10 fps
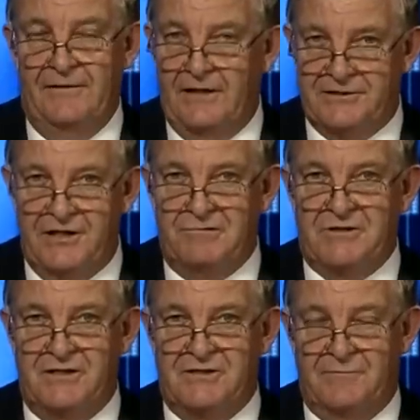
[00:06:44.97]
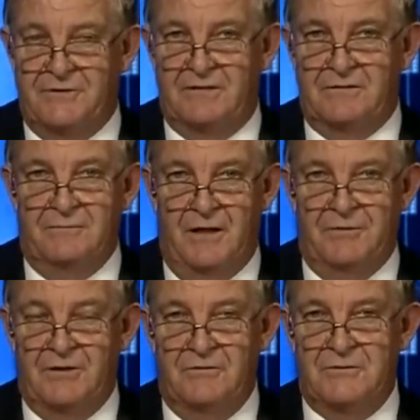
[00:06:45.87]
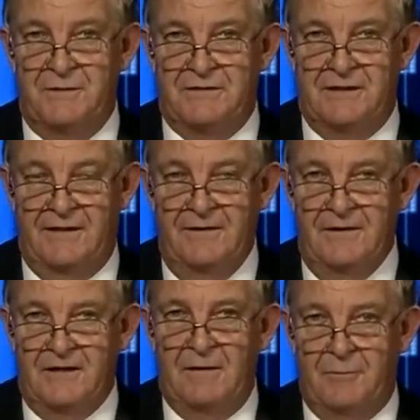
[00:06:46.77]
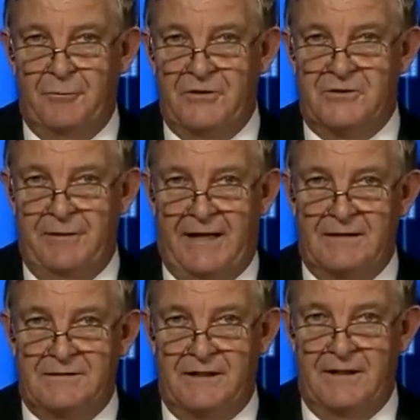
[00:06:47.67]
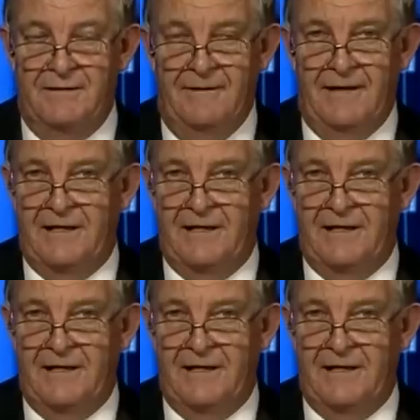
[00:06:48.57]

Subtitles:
and that's an interesting subject at the moment, of course, but a couple of points about it.